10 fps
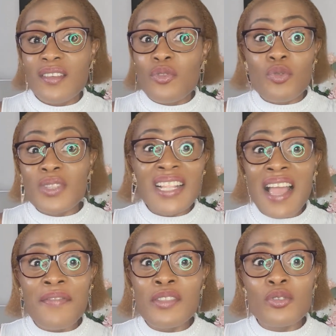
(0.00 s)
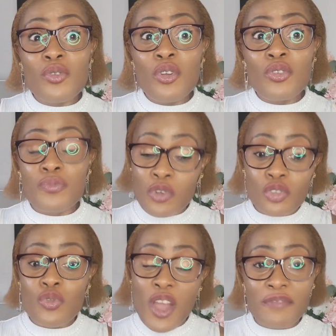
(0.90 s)
You start having those odors
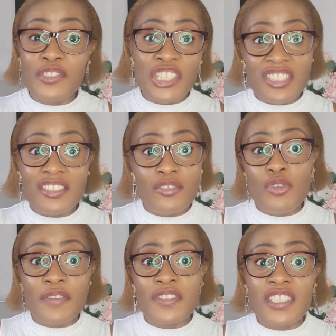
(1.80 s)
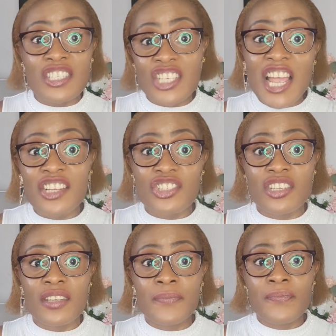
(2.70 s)
because you have discharged.
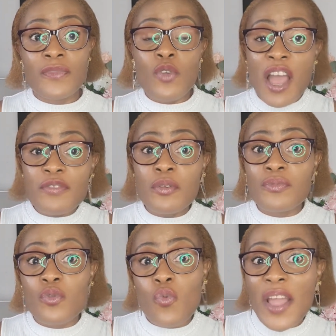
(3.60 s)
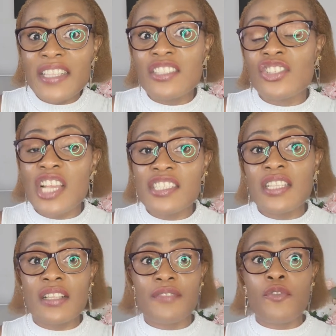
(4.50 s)
You have some white discharges
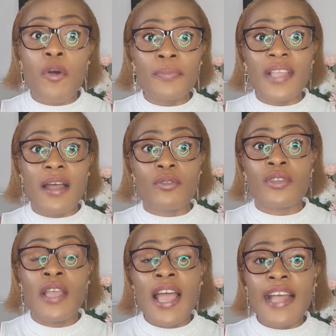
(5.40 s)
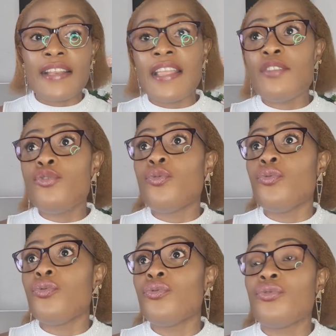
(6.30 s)
that have come out, and then
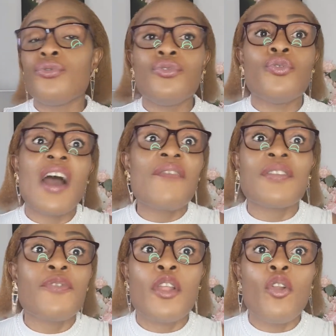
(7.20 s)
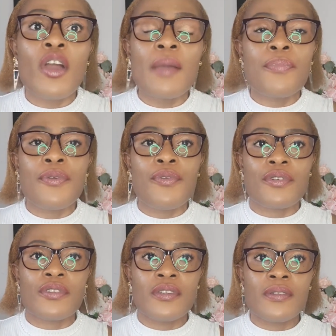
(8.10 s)
you have it for a longer period.